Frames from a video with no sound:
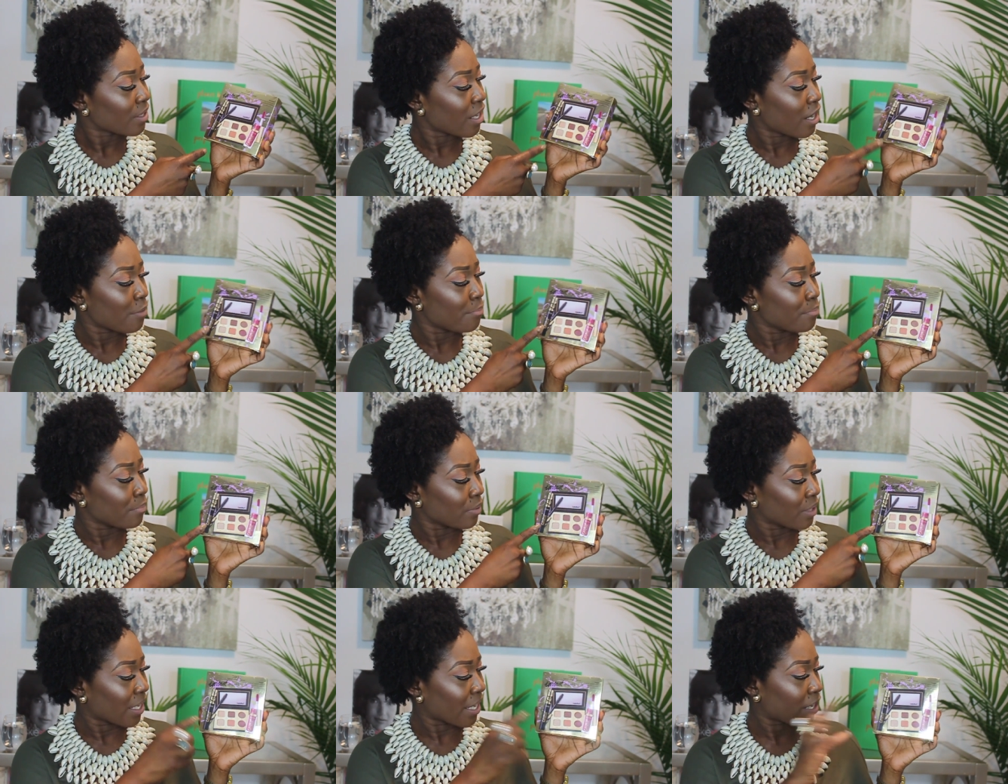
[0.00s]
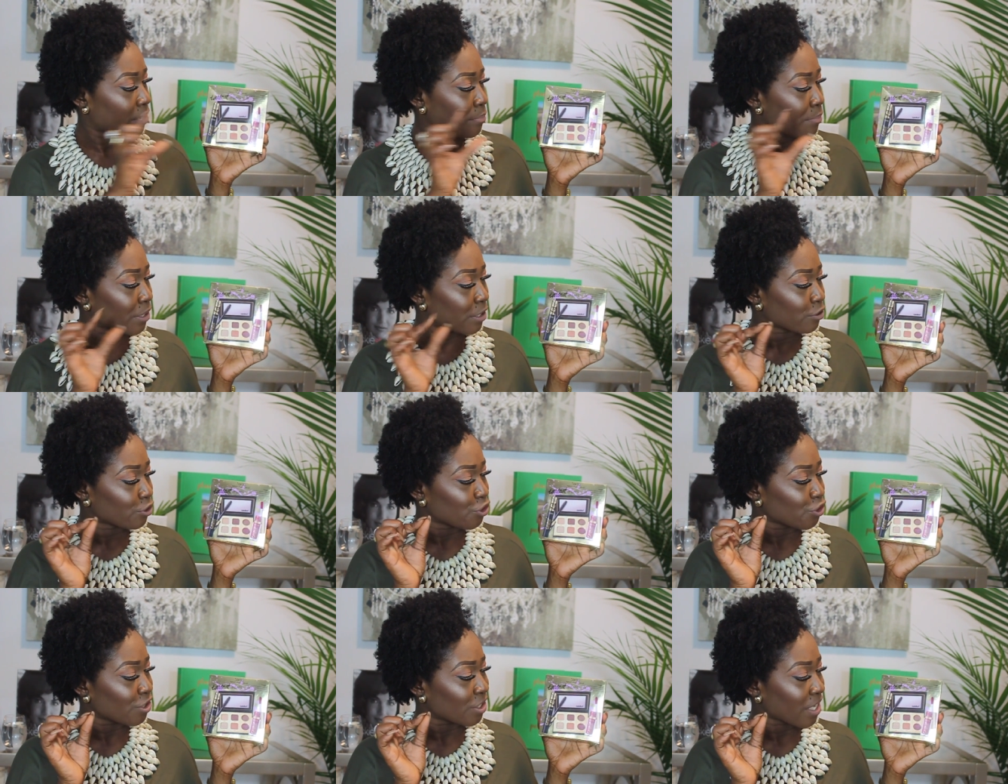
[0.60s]
um, like a
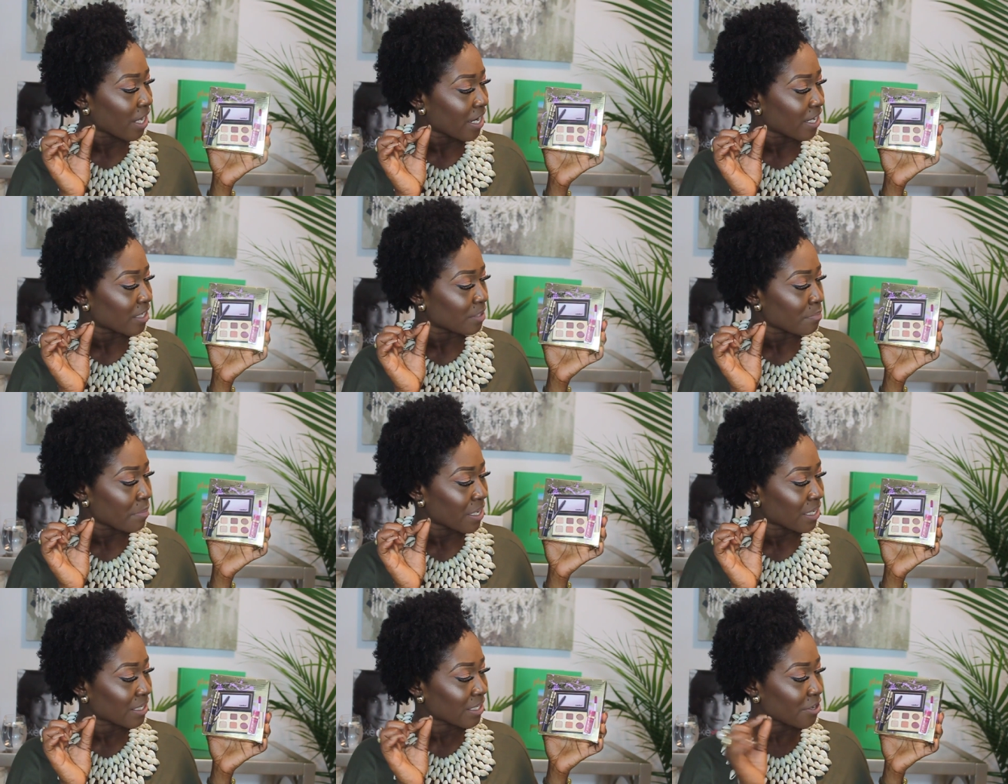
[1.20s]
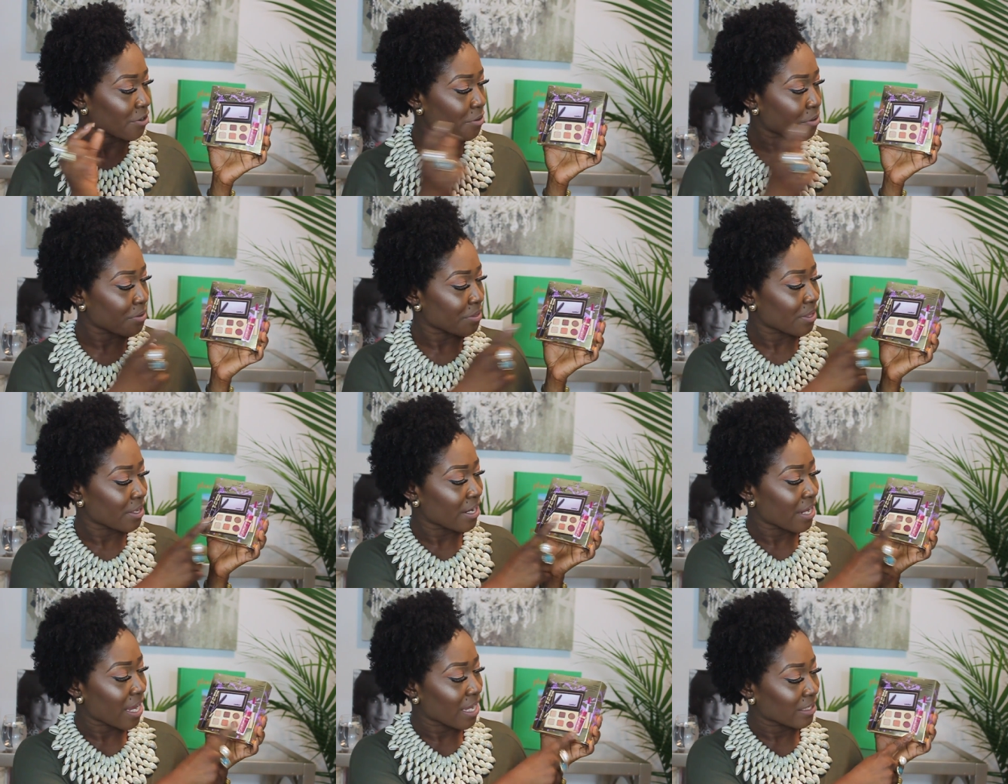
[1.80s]
miniature size mascara and
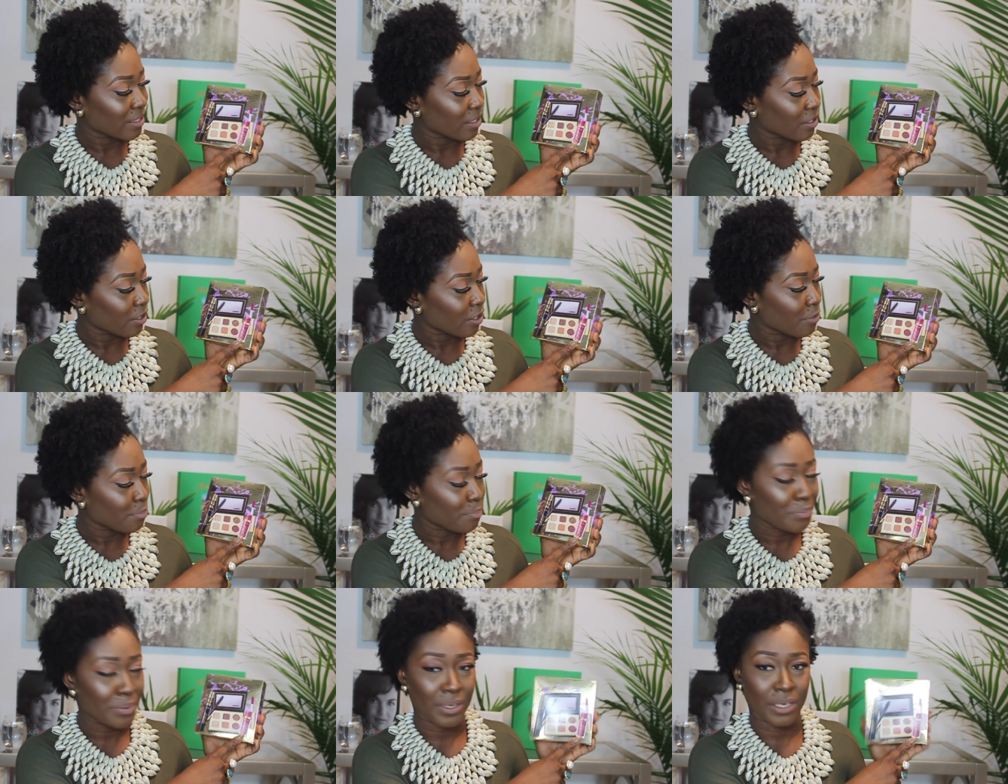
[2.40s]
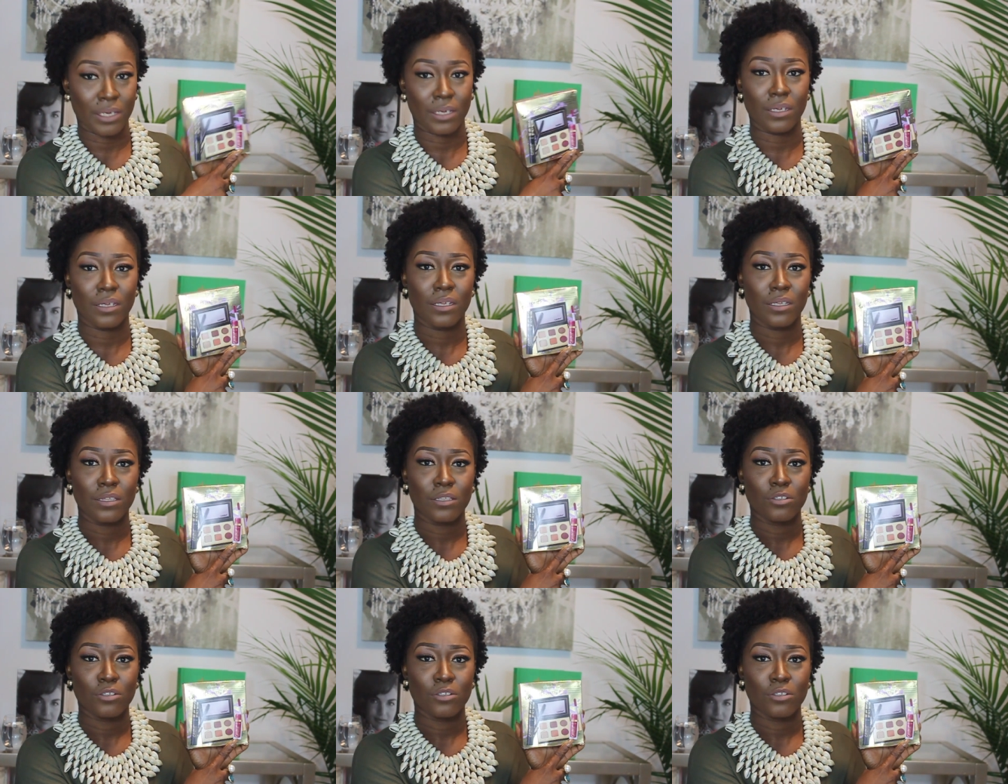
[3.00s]
then has a lip paint